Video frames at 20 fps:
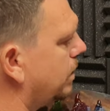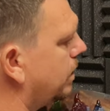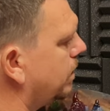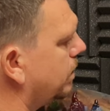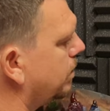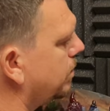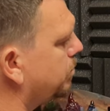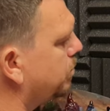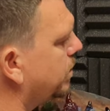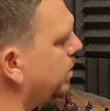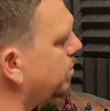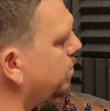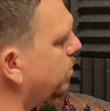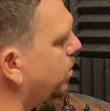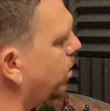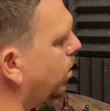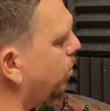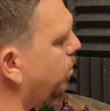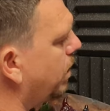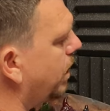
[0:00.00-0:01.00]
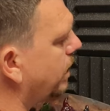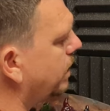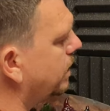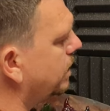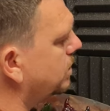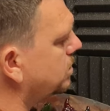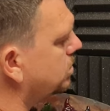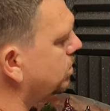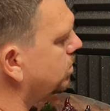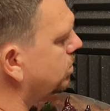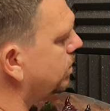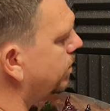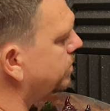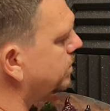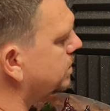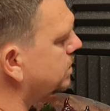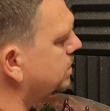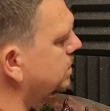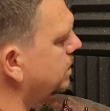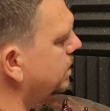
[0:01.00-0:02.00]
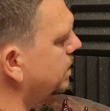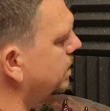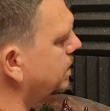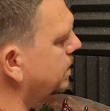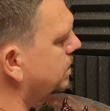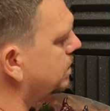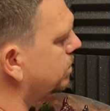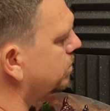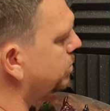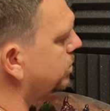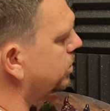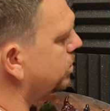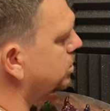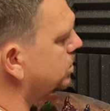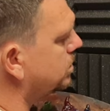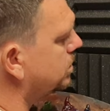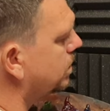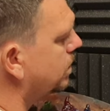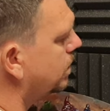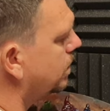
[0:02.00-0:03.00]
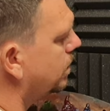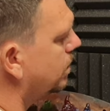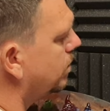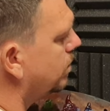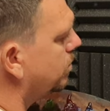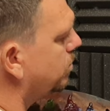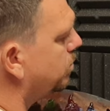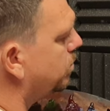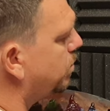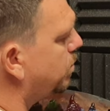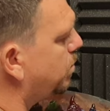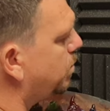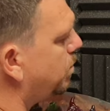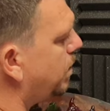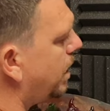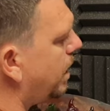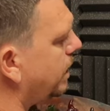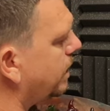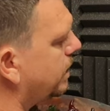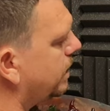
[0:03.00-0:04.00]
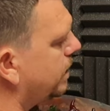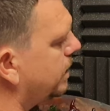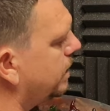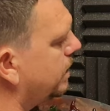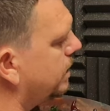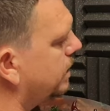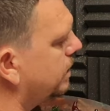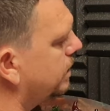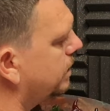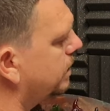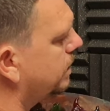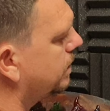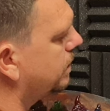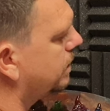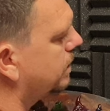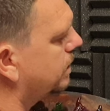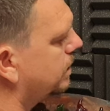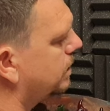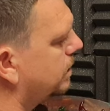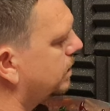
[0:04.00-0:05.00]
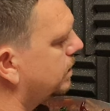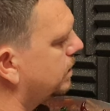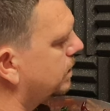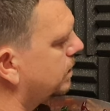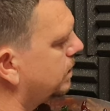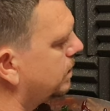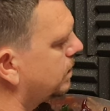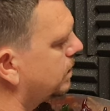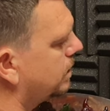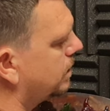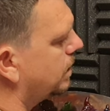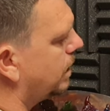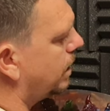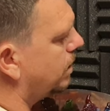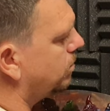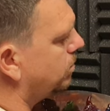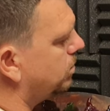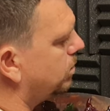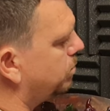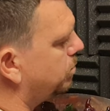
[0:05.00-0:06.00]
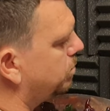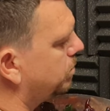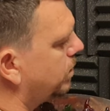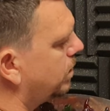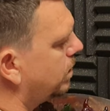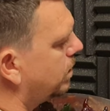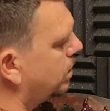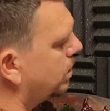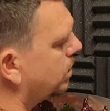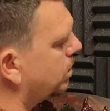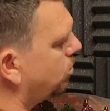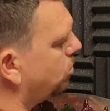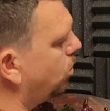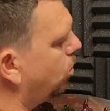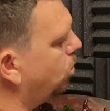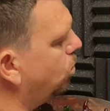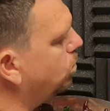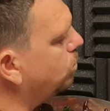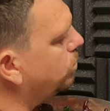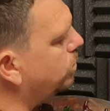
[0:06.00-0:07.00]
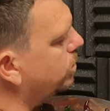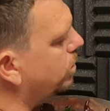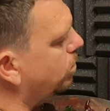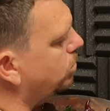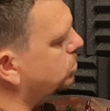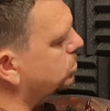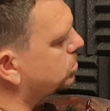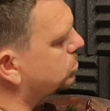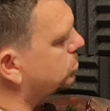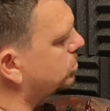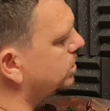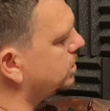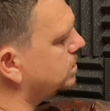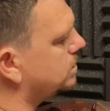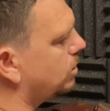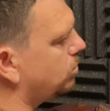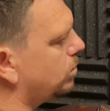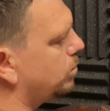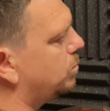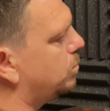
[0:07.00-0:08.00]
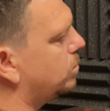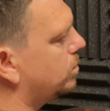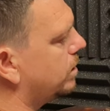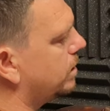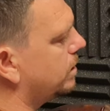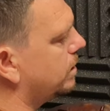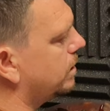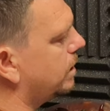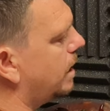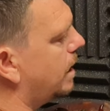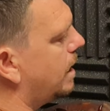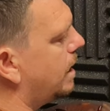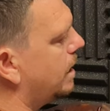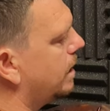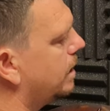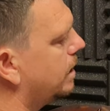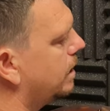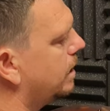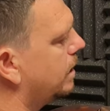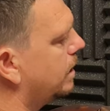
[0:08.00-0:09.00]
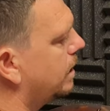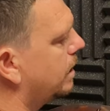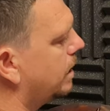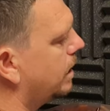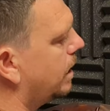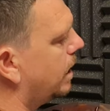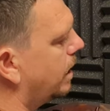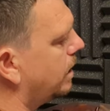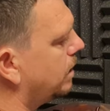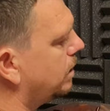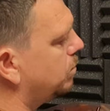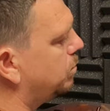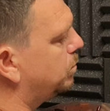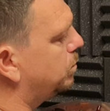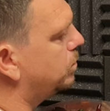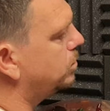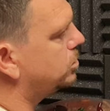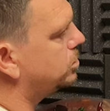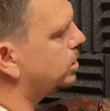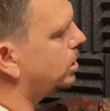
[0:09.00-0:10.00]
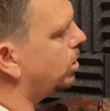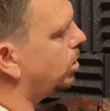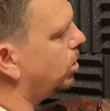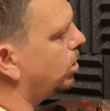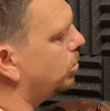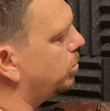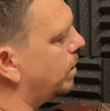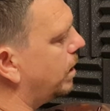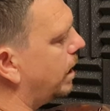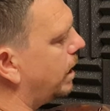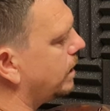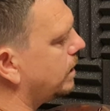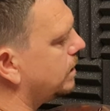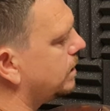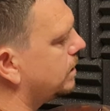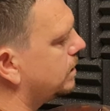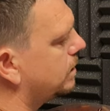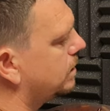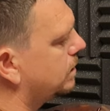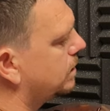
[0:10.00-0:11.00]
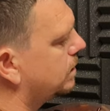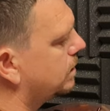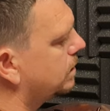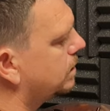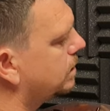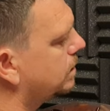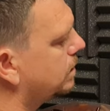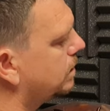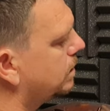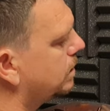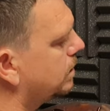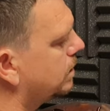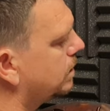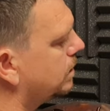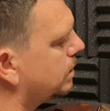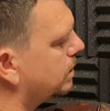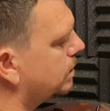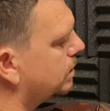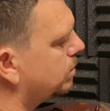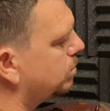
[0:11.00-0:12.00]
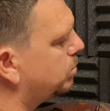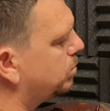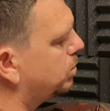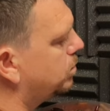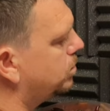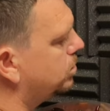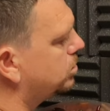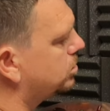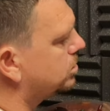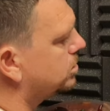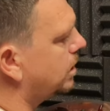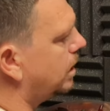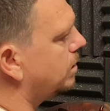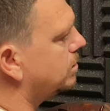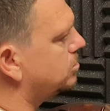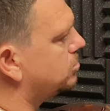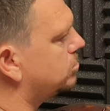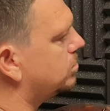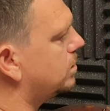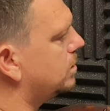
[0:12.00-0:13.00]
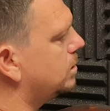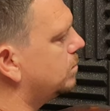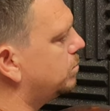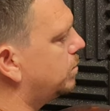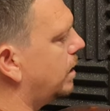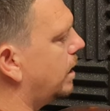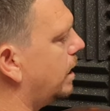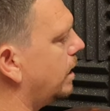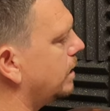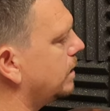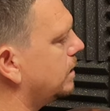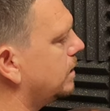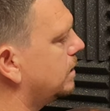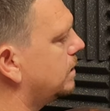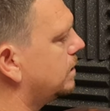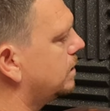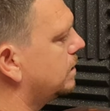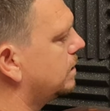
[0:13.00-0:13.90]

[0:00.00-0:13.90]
And then a bit more back here. So I'm going to have to sneak the brush back here. And I'm going to go over those trees that we put in there. And it'll push it all back. It'll push that tree back.